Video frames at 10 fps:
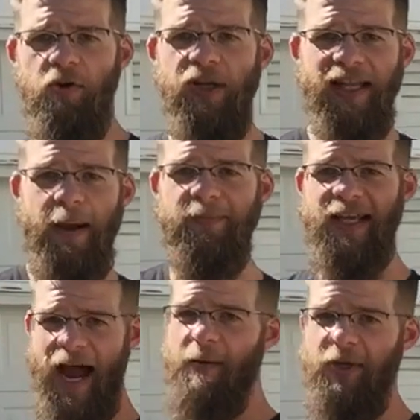or
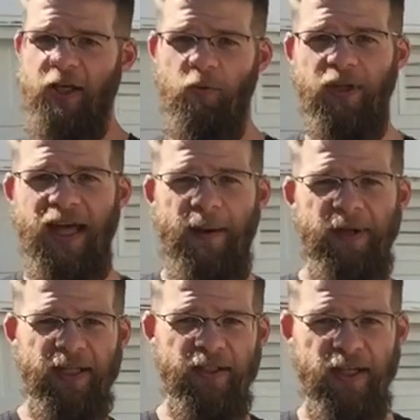Lap-Da, meaning we're
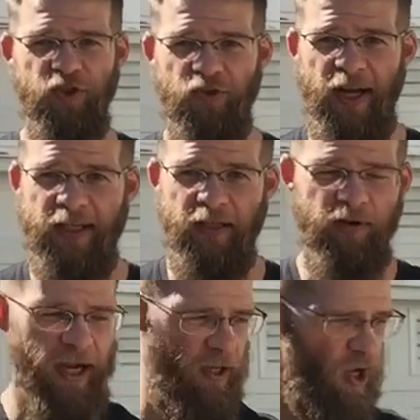lopping and striking,
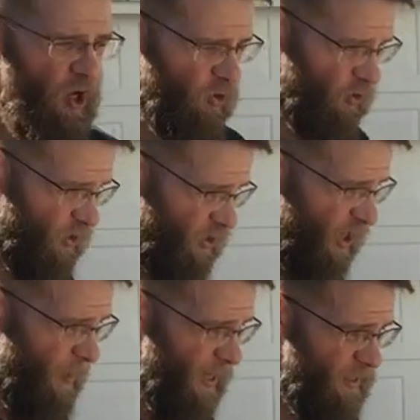right? So it's the
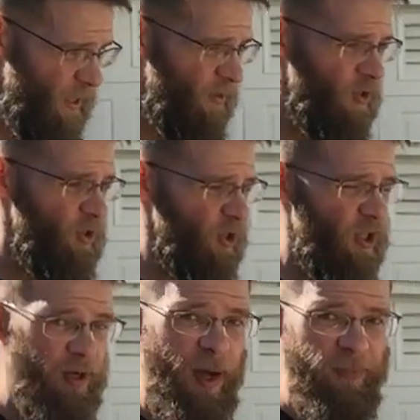same idea. This is
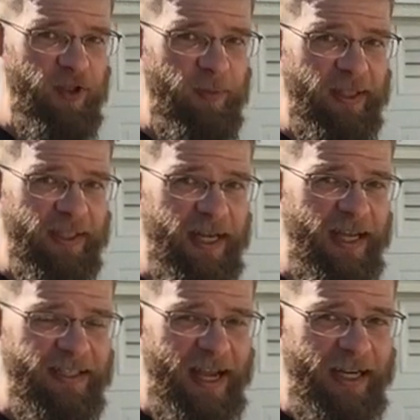gonna come up, this is gonna make the
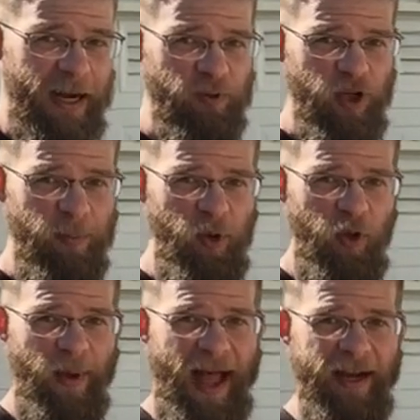contact, and I'm just gonna
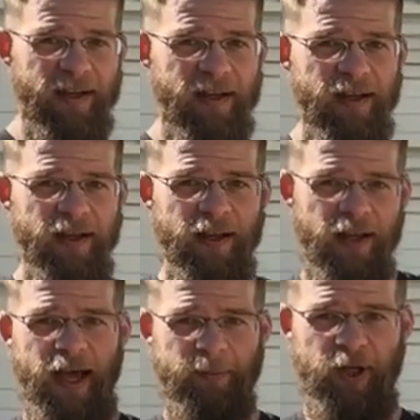pull back.
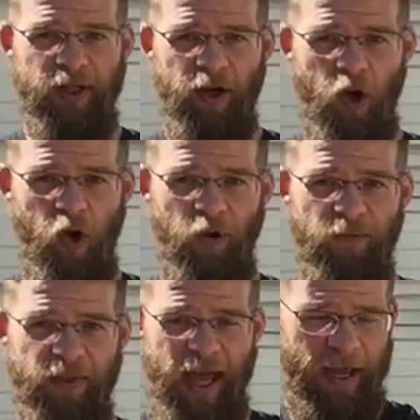I'm gonna get a hold
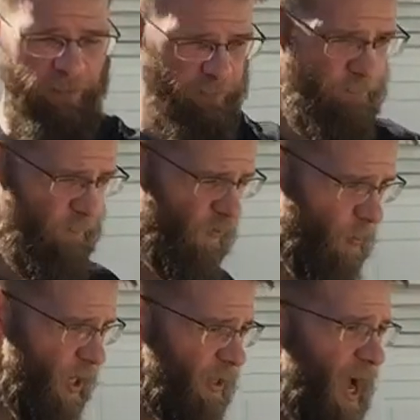for that,
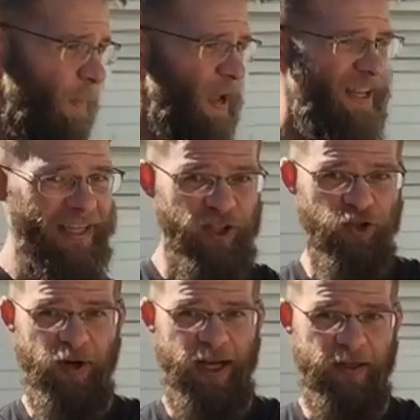for my lop as I
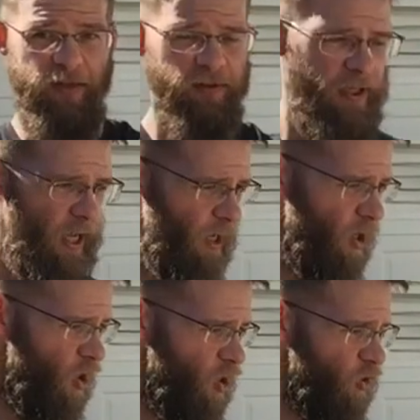strike, okay?
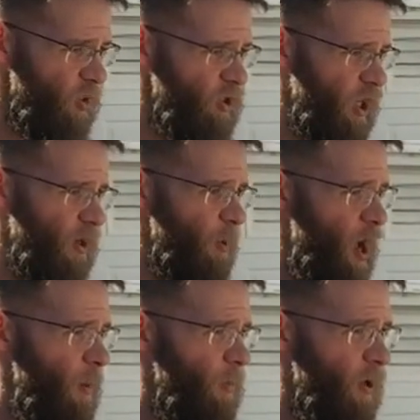So this, I come
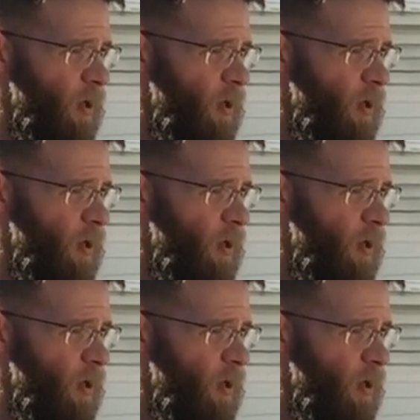up